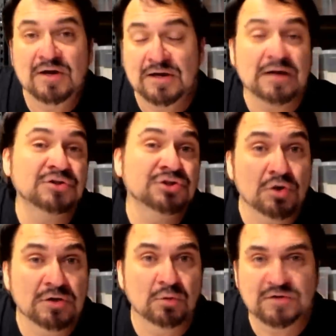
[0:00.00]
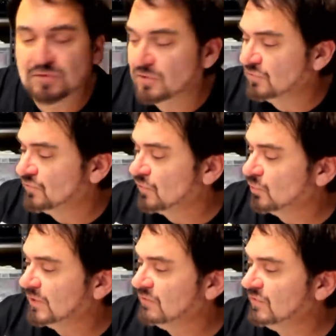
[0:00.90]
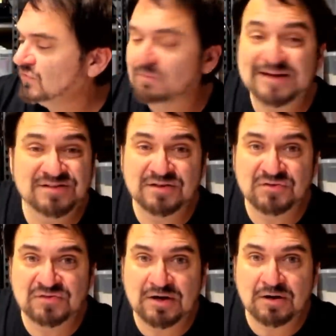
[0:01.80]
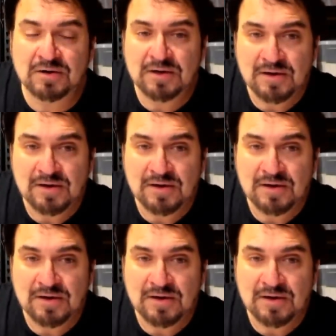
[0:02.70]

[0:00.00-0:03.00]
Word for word: kind of show you what to look for. We'll give you some ideas there.